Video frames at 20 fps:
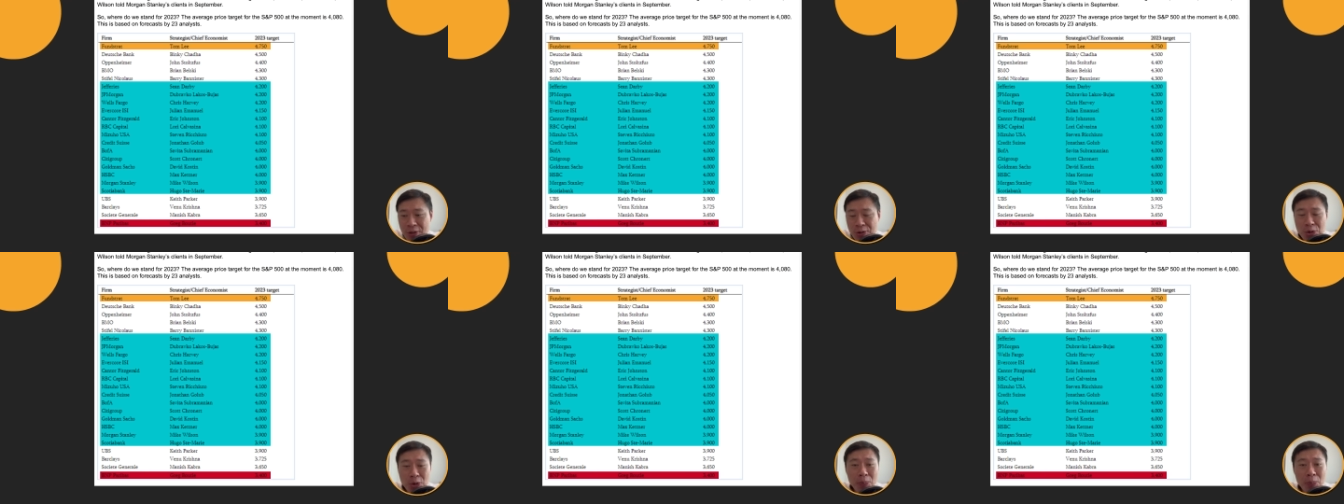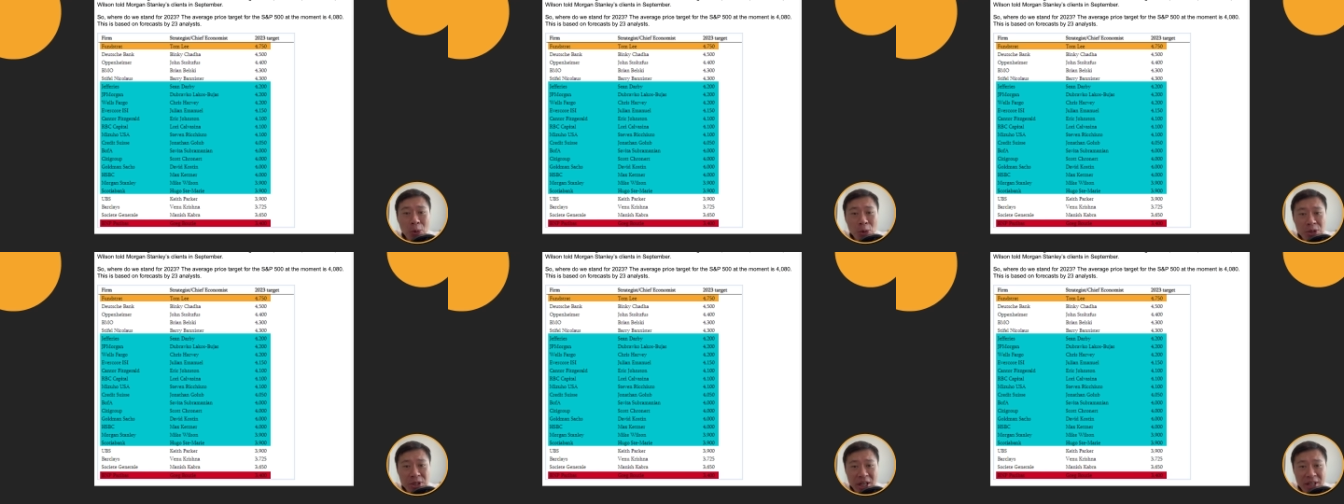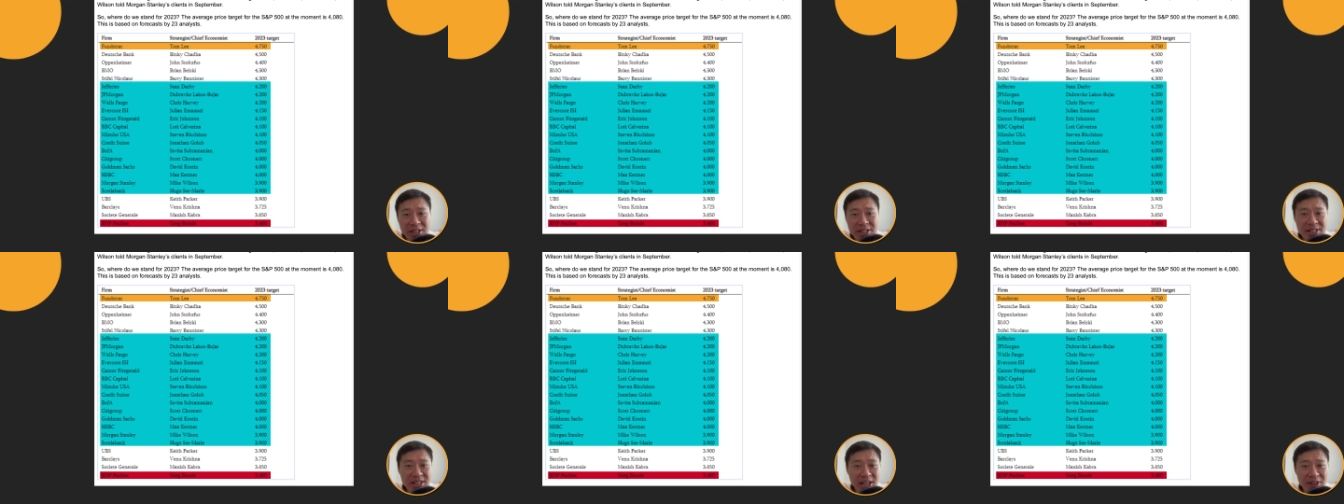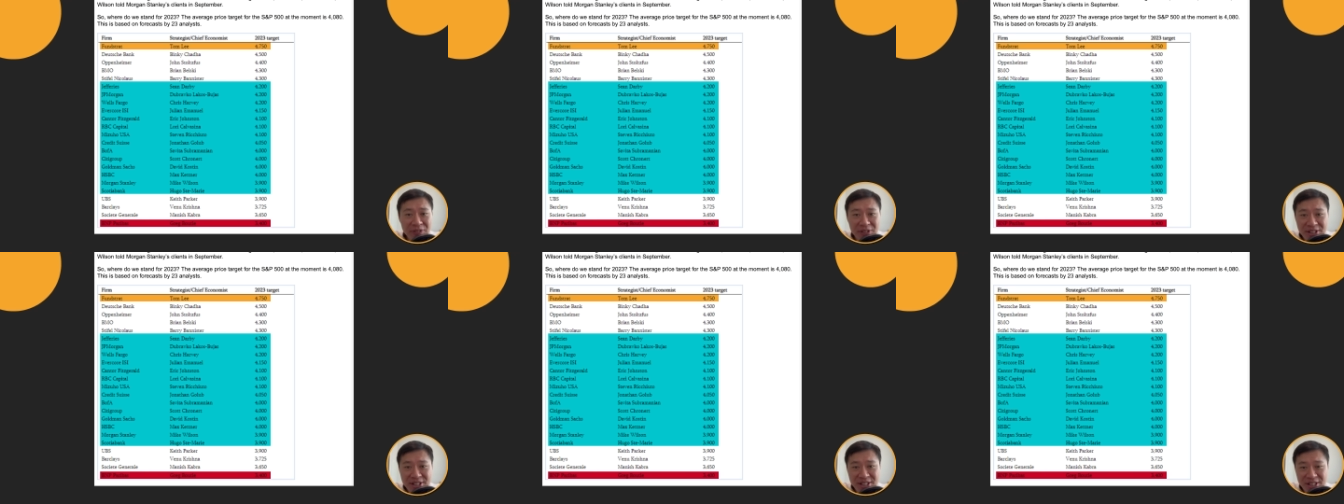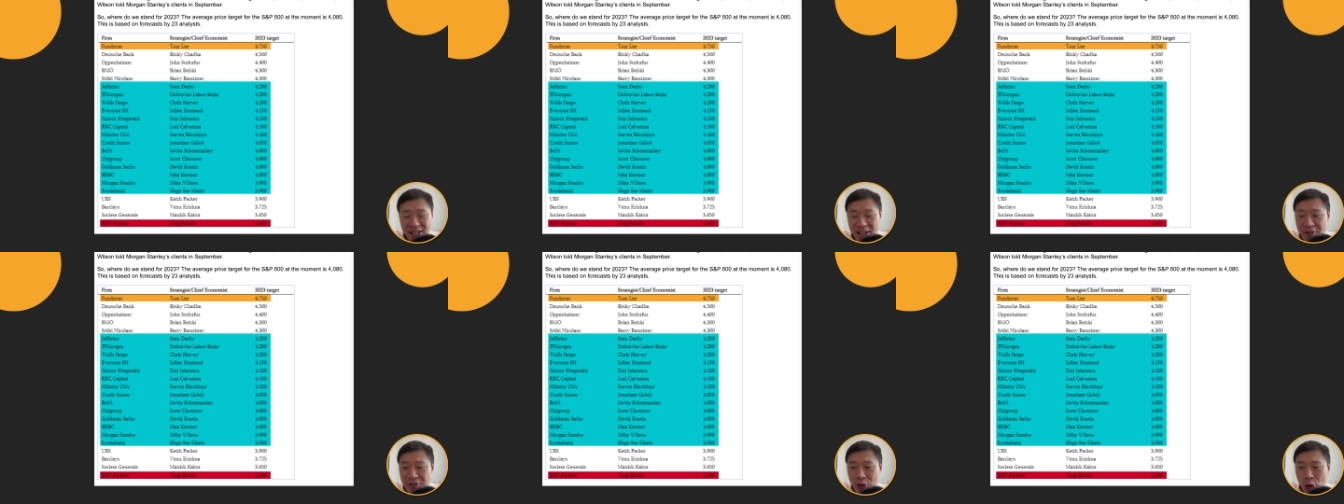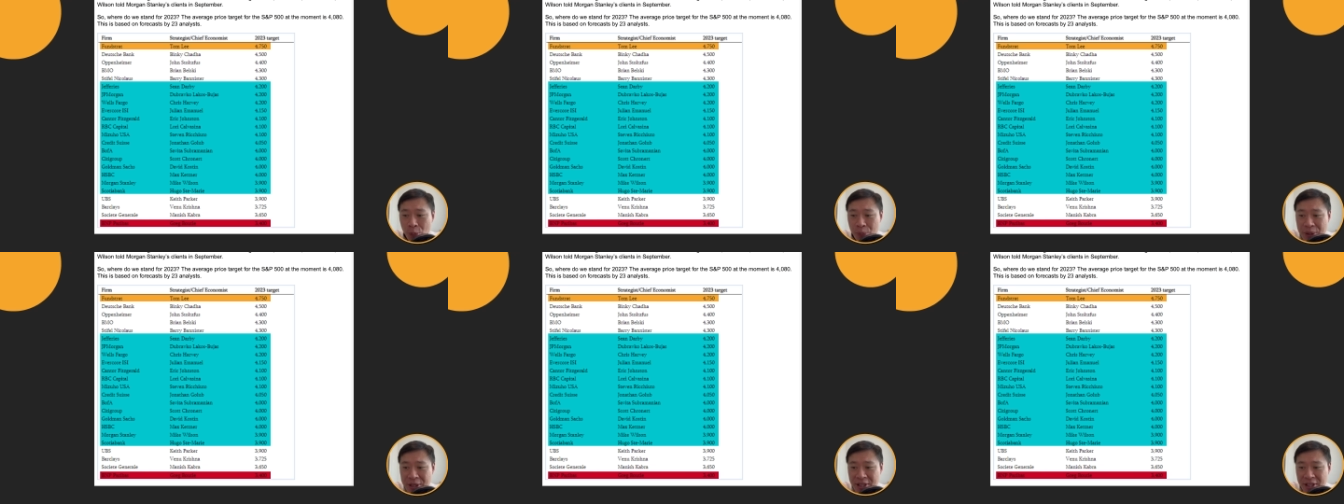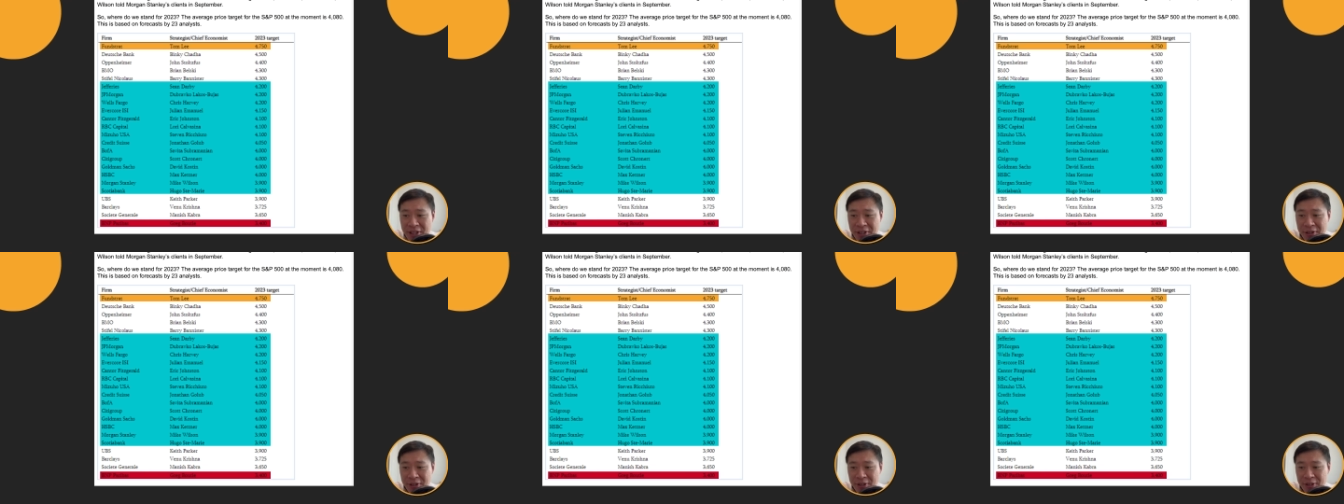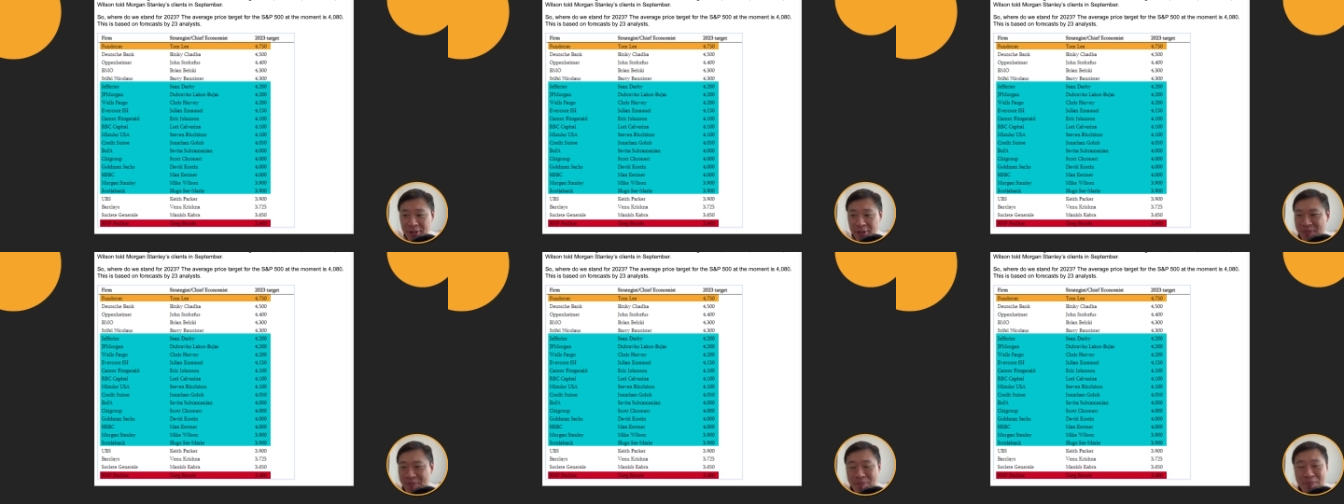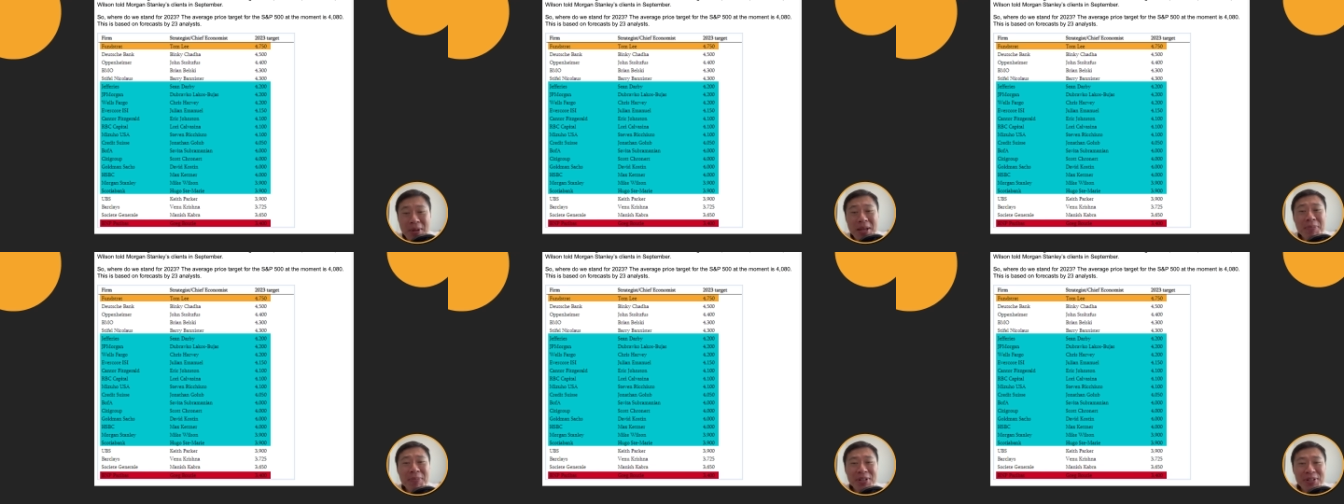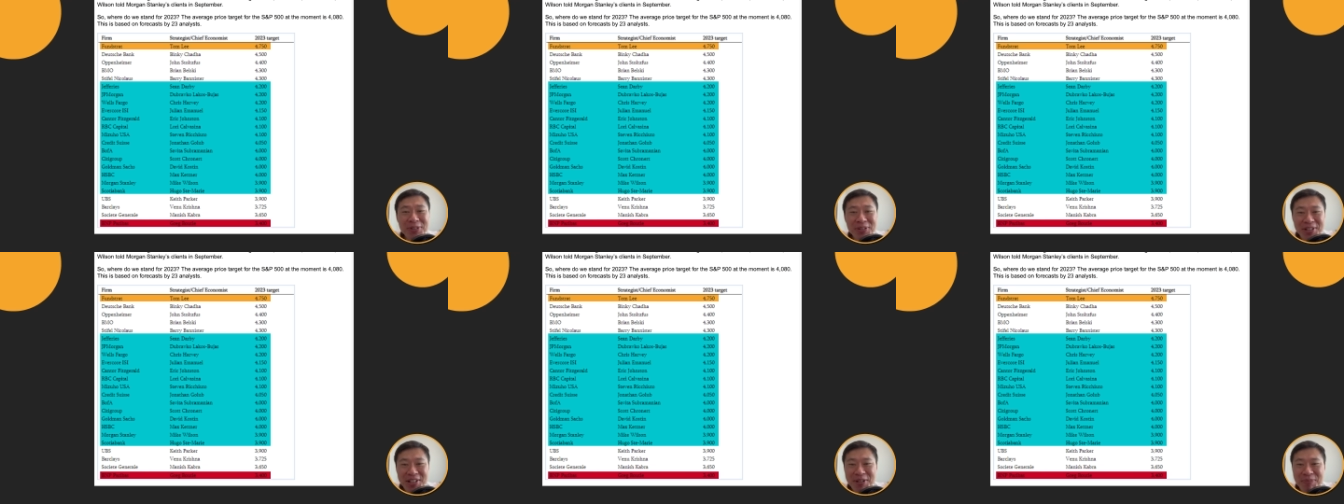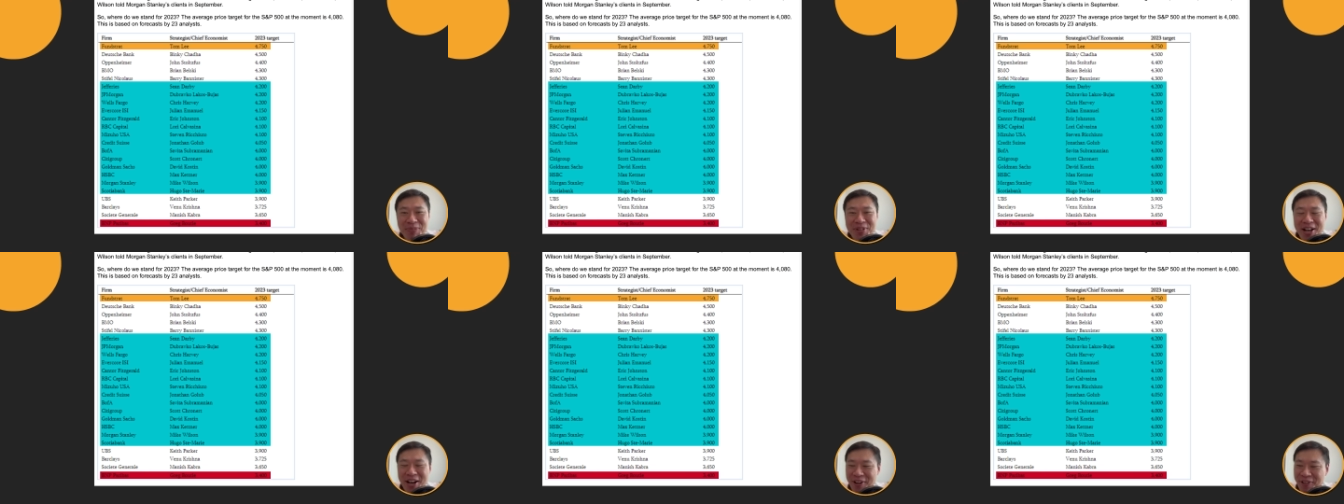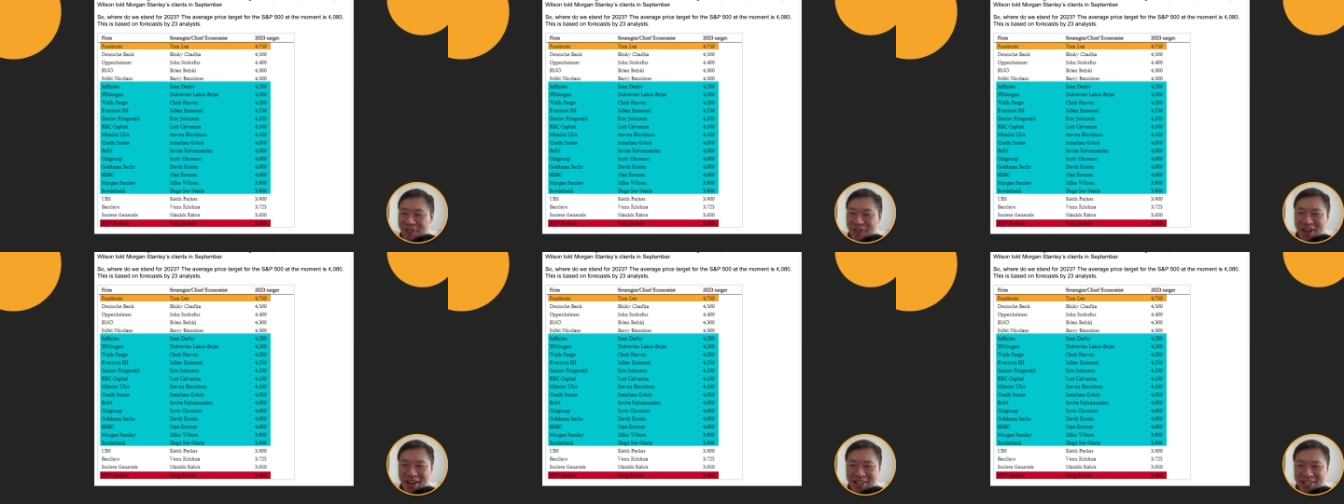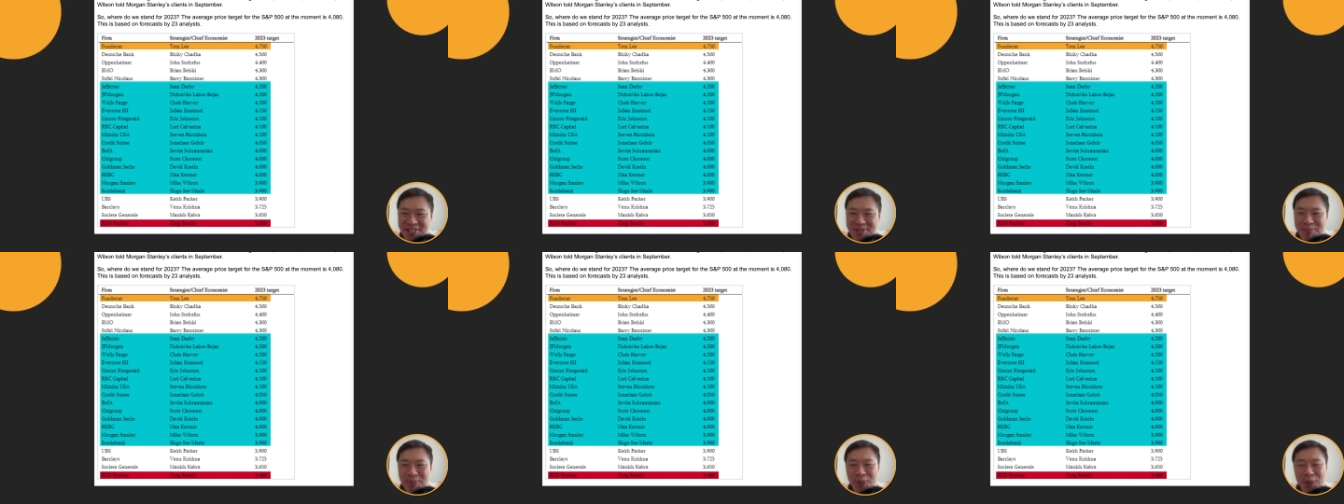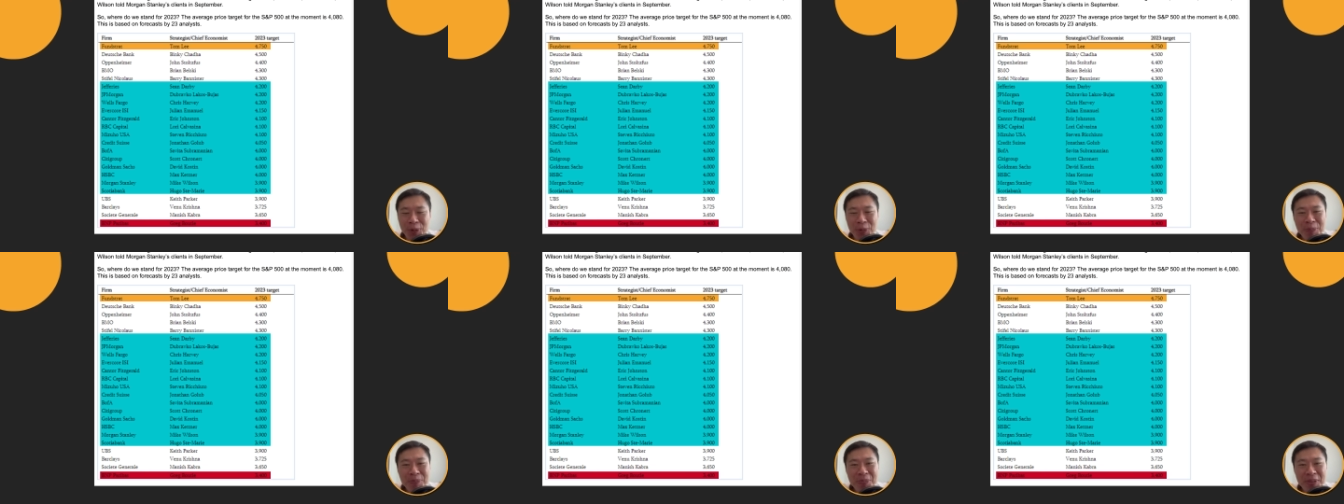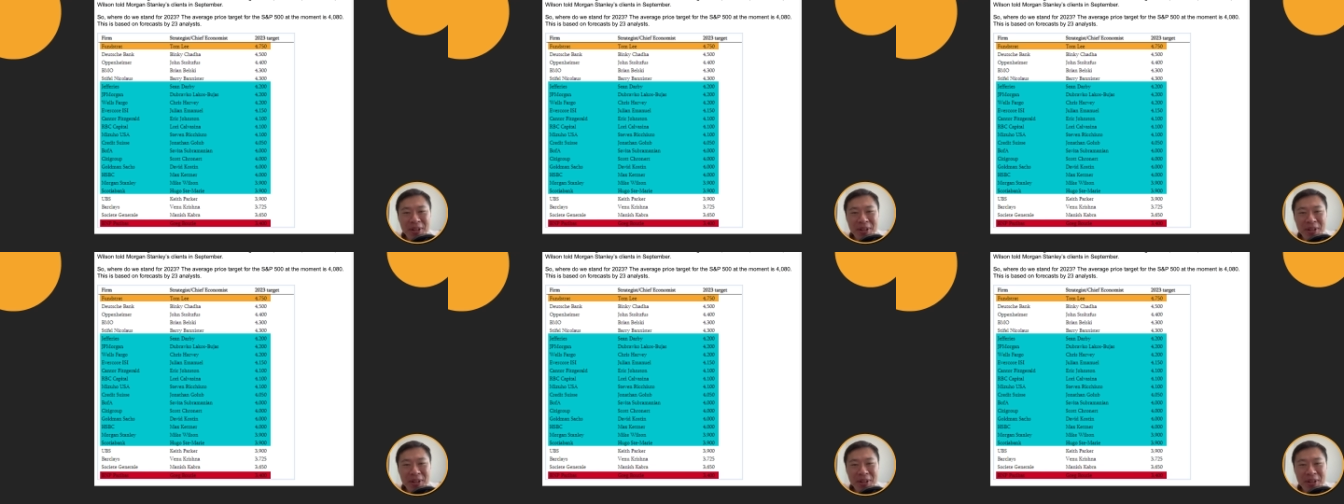So most analysts gave a safe opinion, maybe to keep their rice bowl.